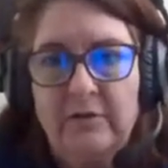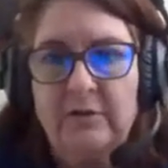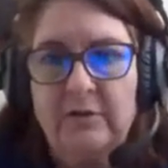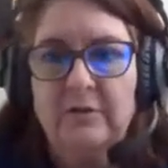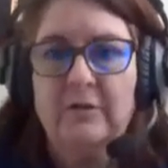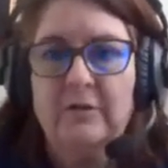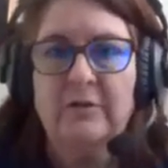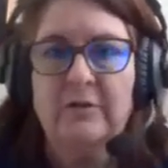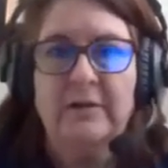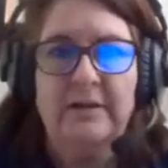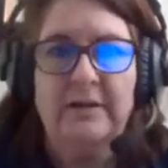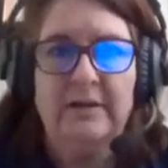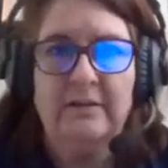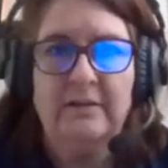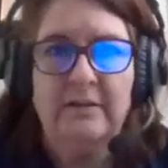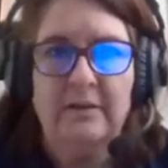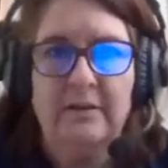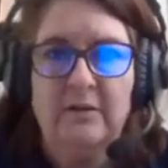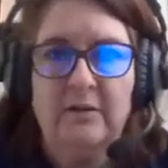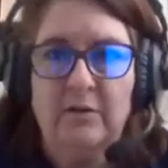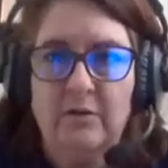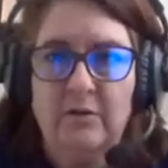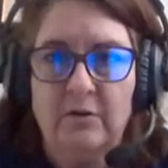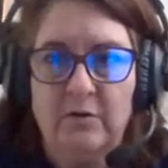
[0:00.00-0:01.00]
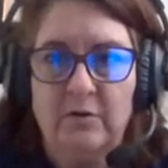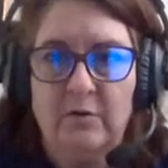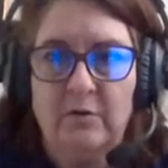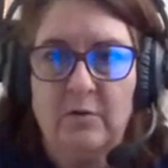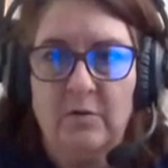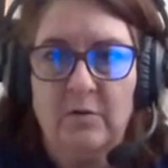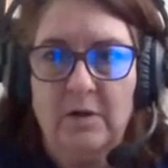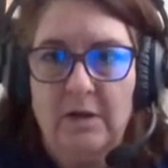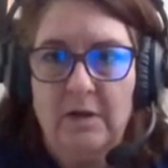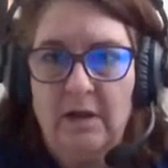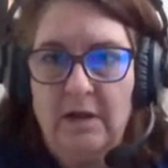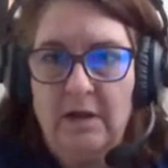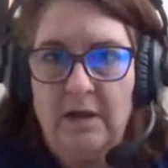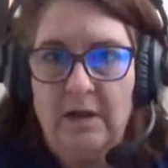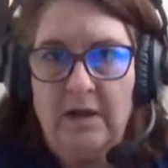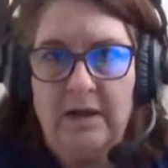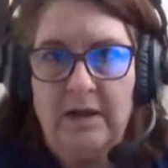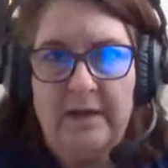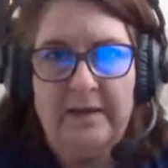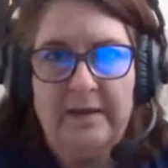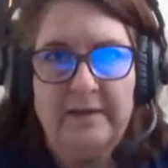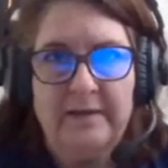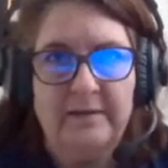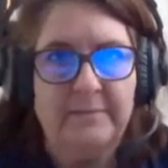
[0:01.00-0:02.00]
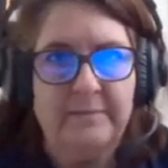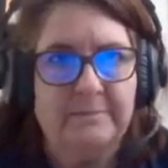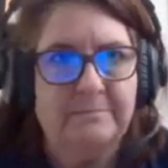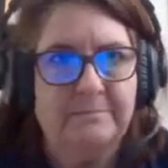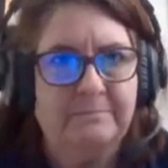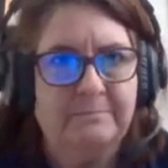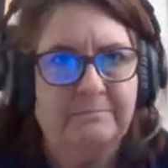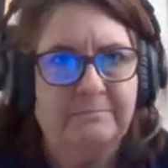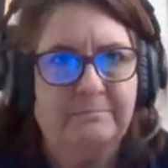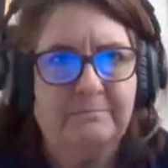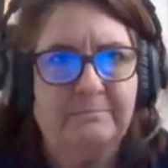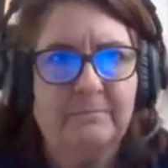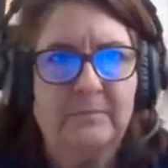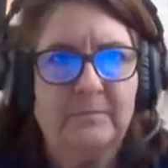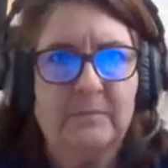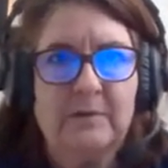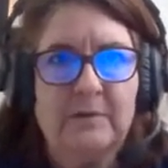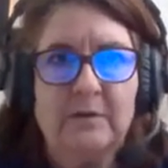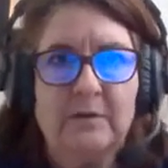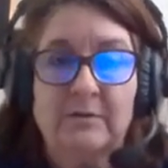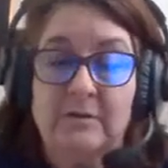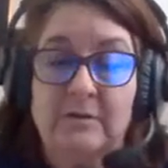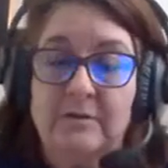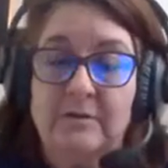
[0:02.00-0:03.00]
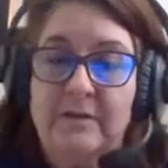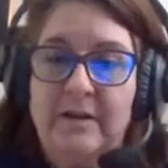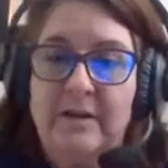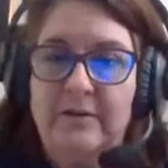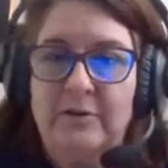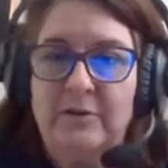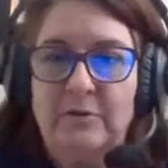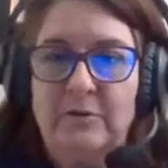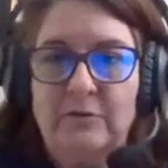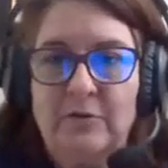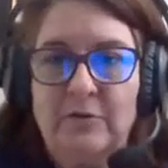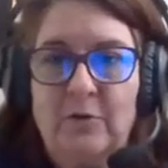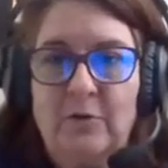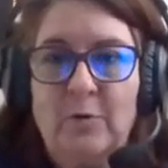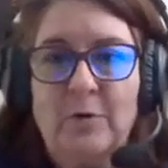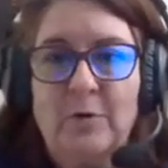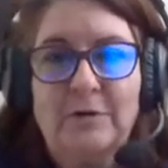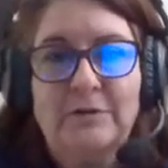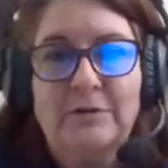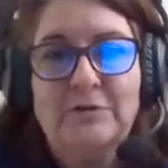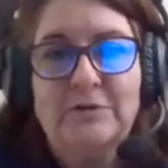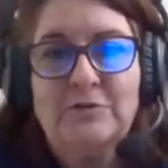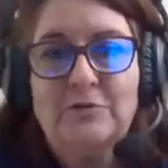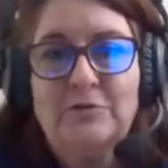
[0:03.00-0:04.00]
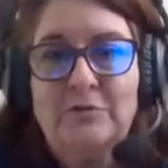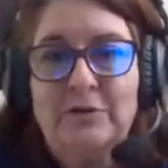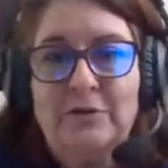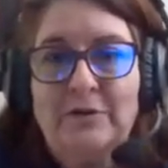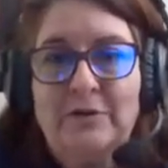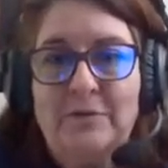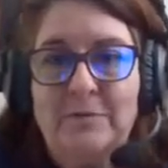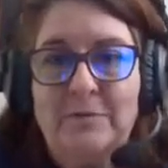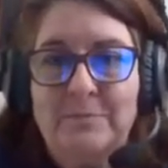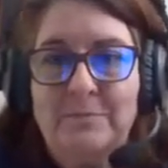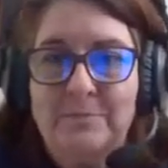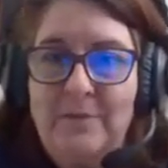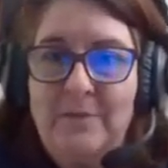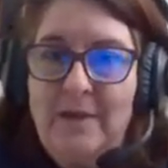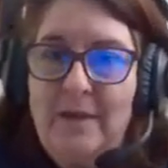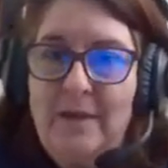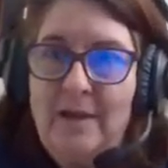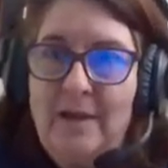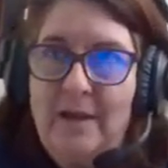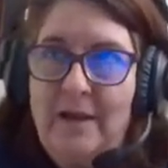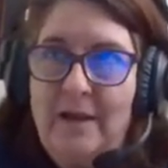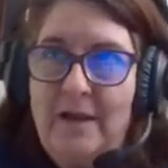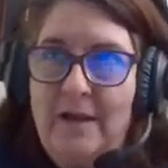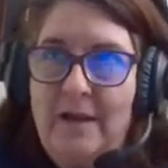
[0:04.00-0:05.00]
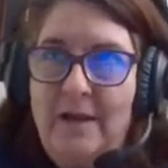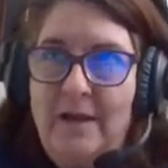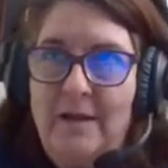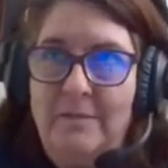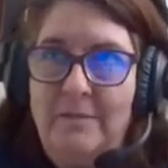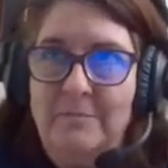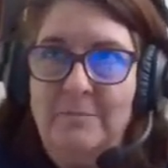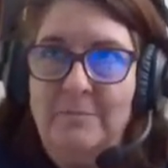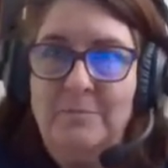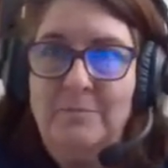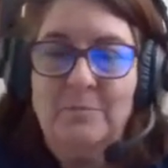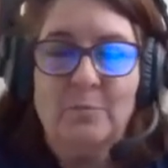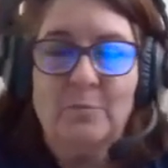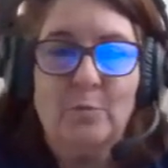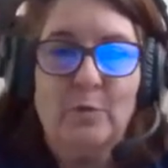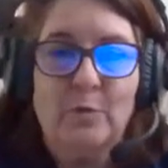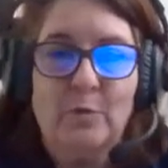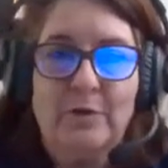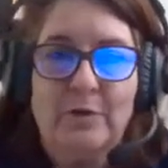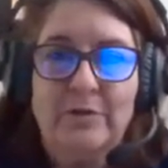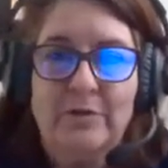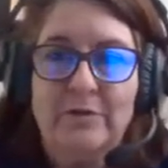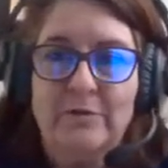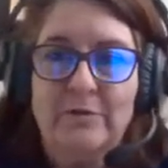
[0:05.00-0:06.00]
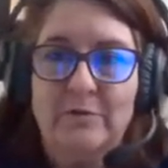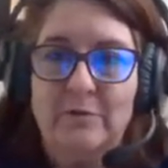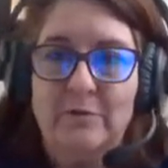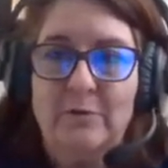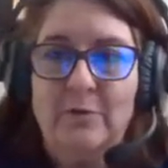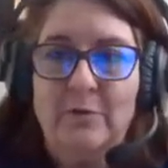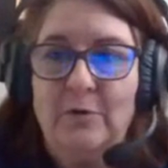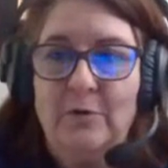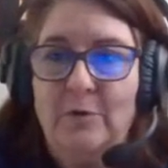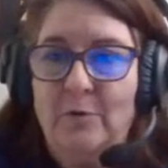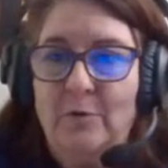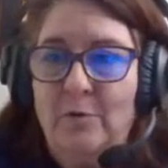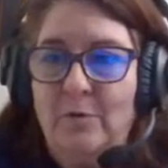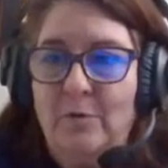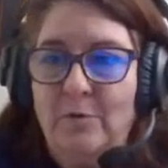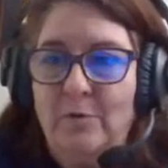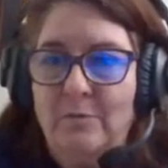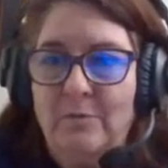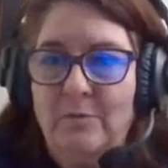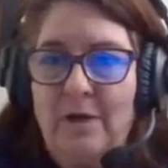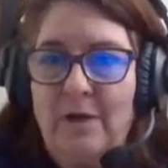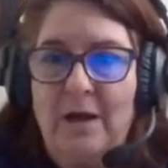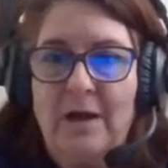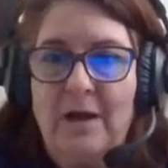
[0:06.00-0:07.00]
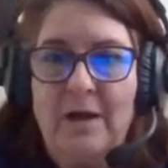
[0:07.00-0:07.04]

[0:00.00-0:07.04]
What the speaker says: You can learn anything on Google. I learned how to use a cordless drill with through Google.